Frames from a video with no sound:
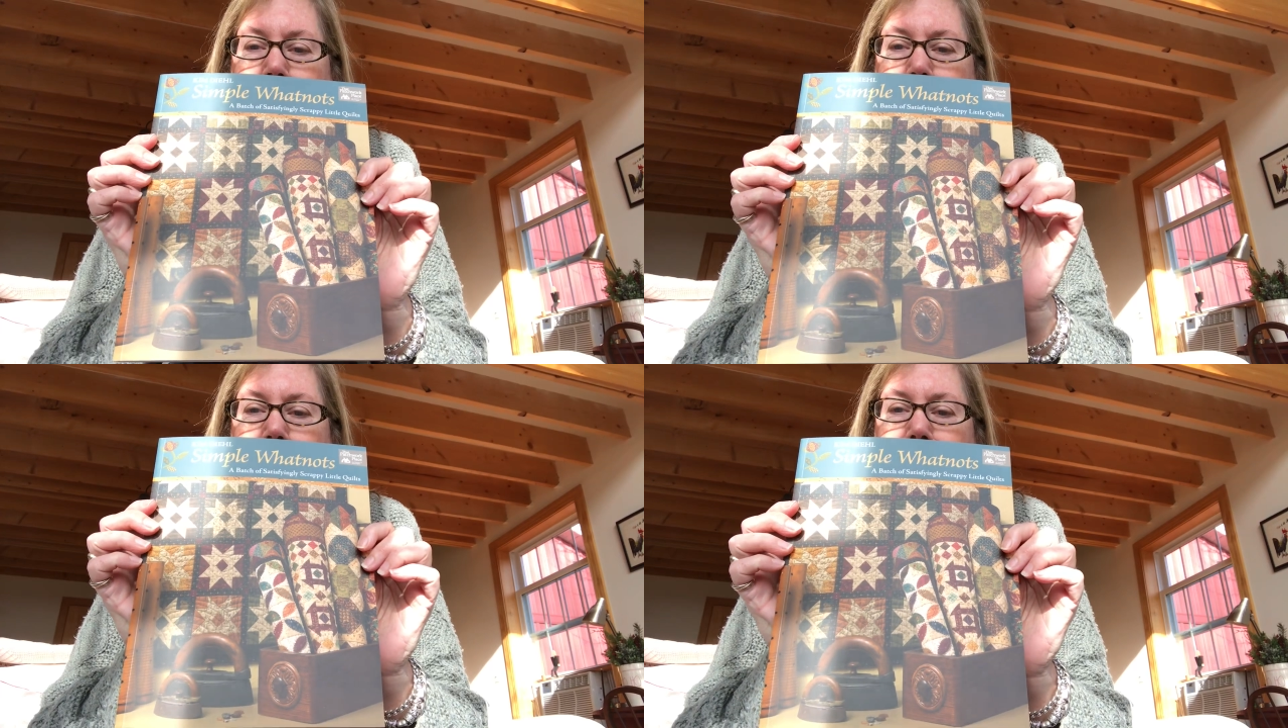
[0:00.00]

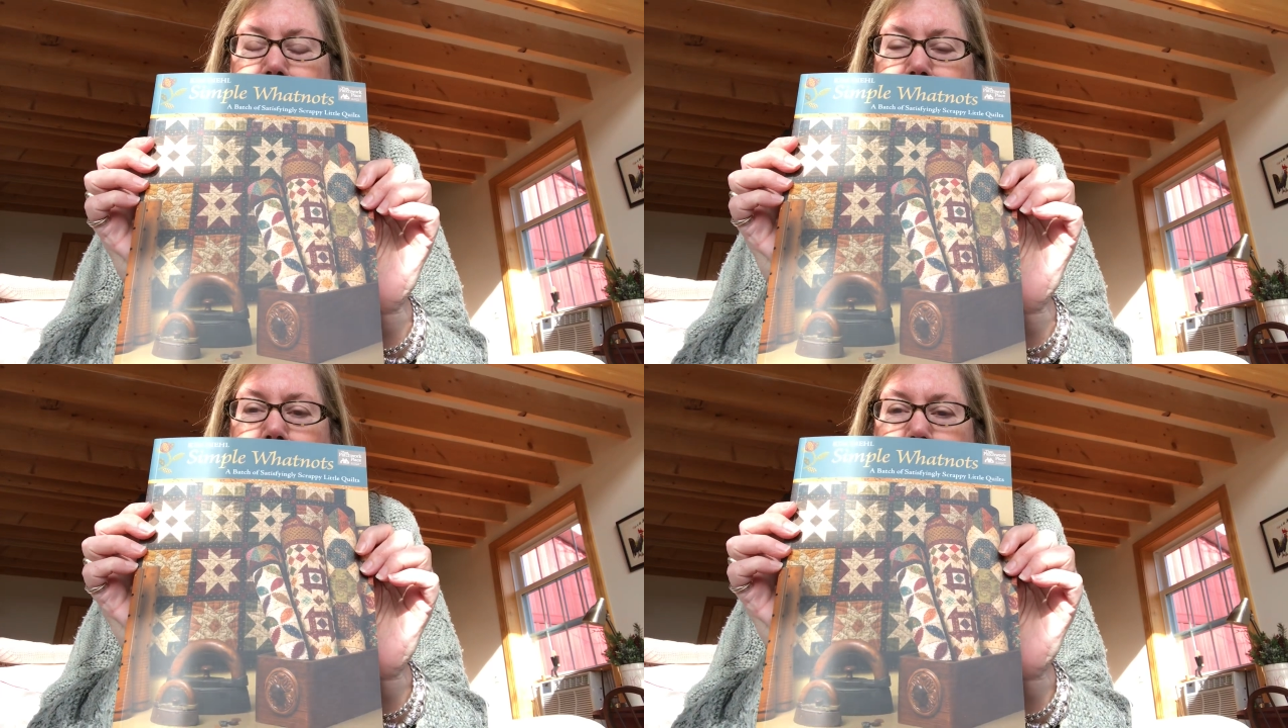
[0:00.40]
that is
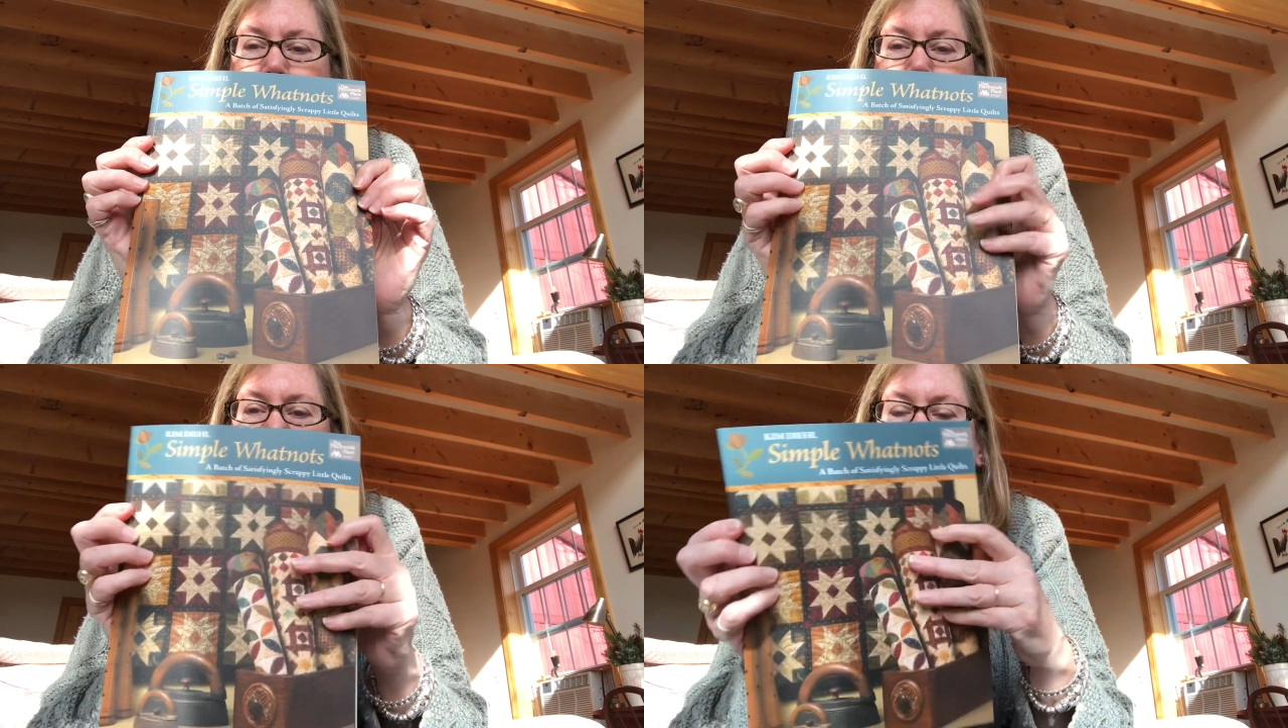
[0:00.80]

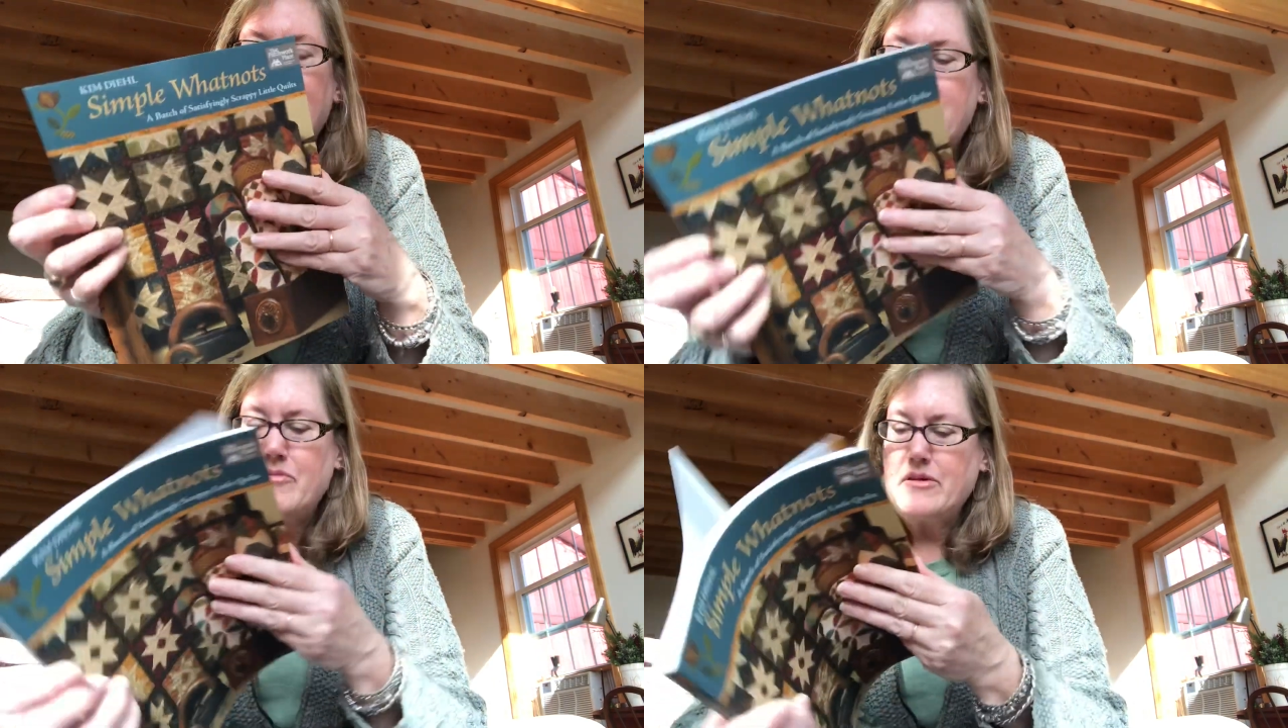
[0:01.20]
just
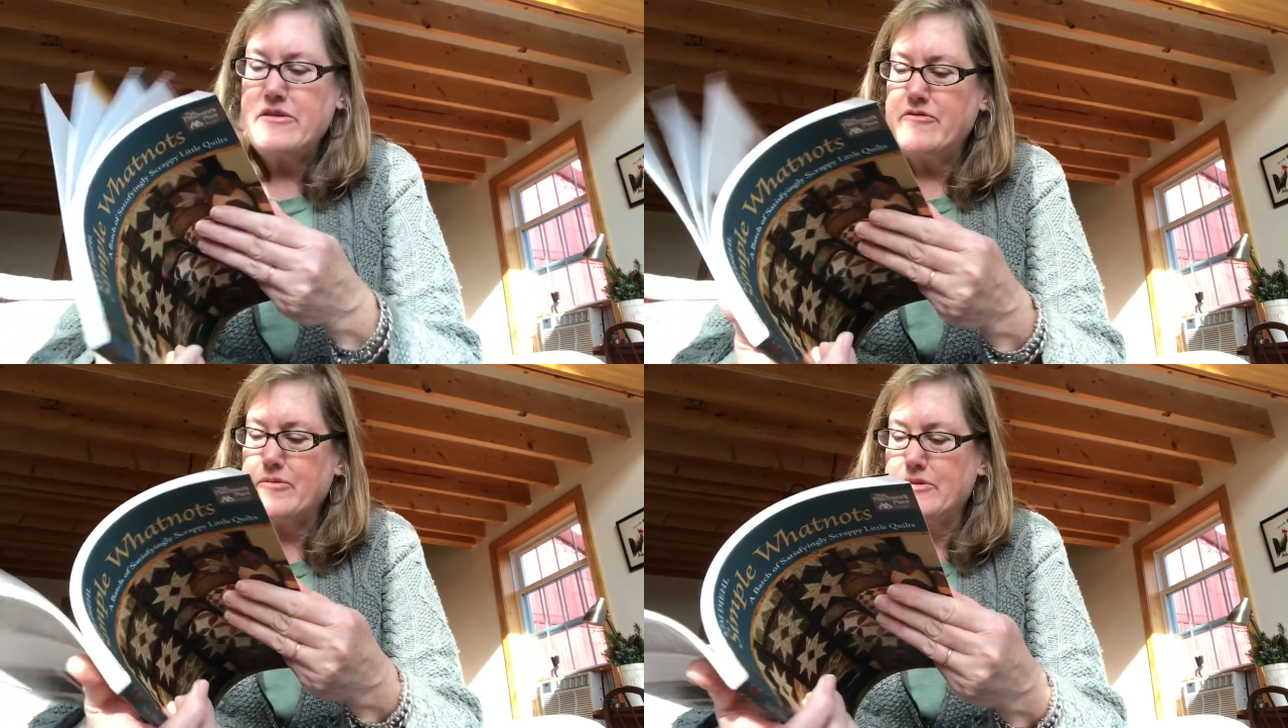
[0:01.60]

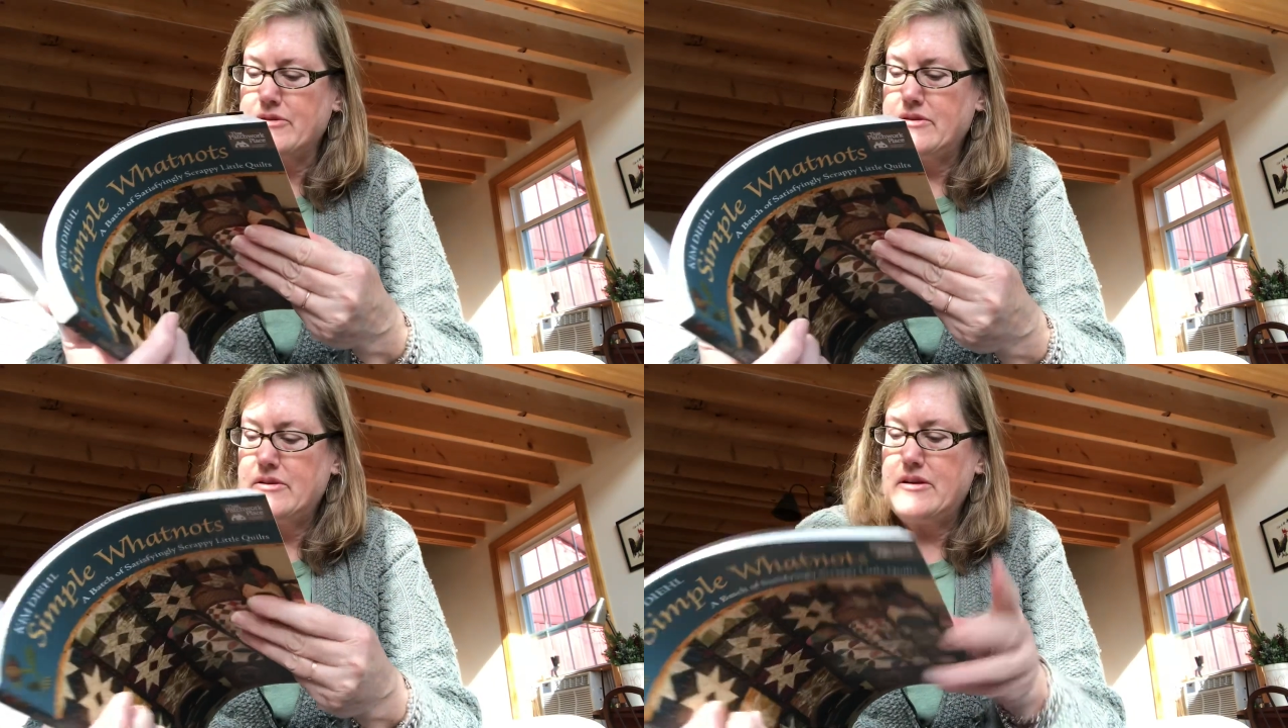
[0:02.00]

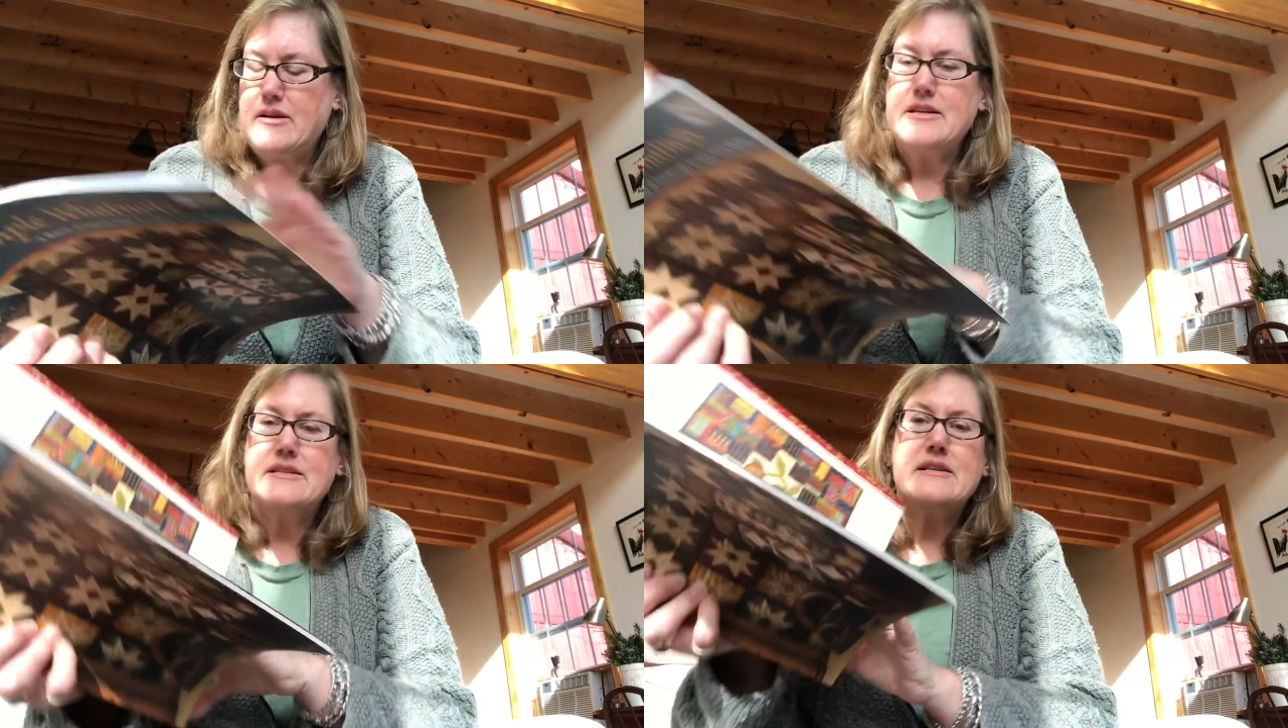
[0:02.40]
unbelievable.
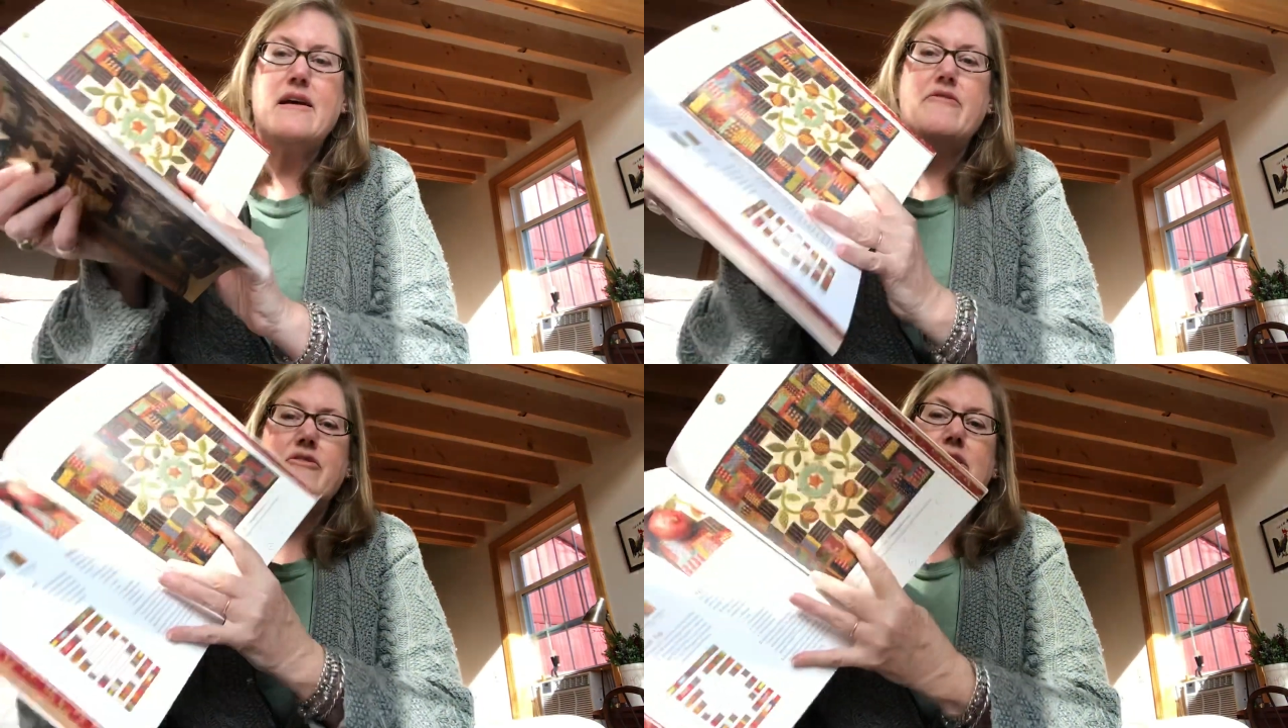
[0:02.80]
I just
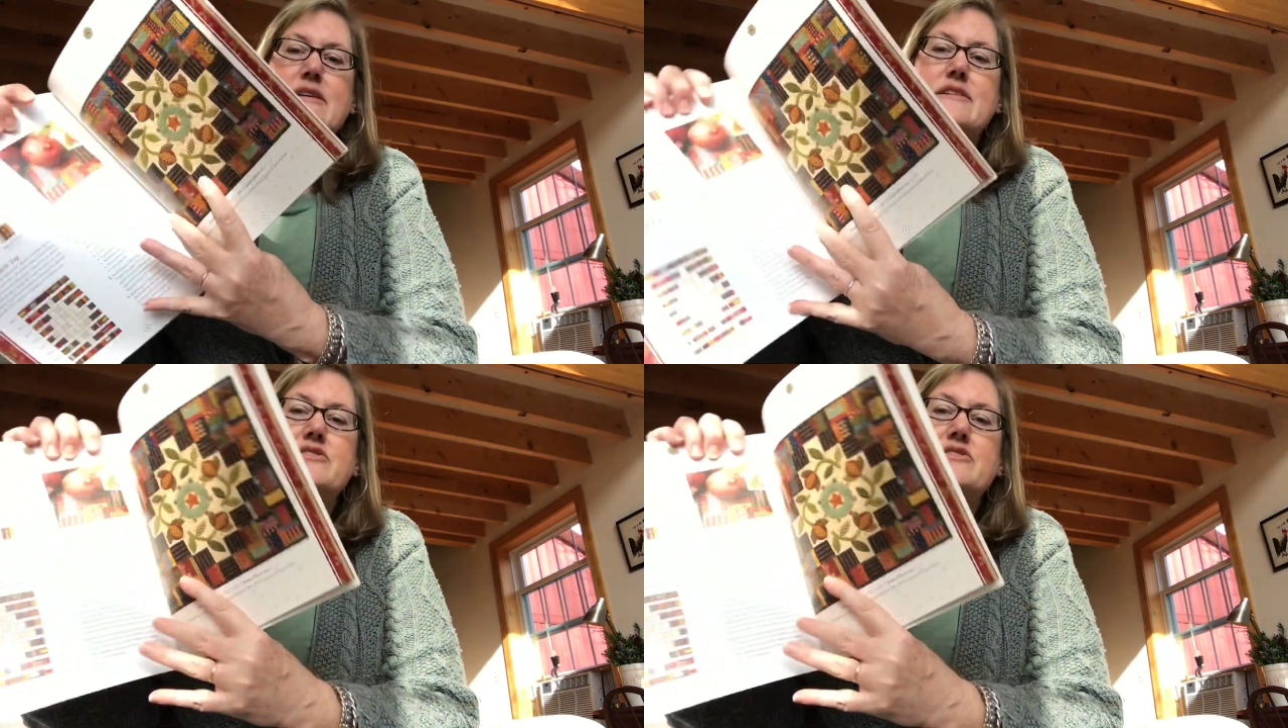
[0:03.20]
love her things.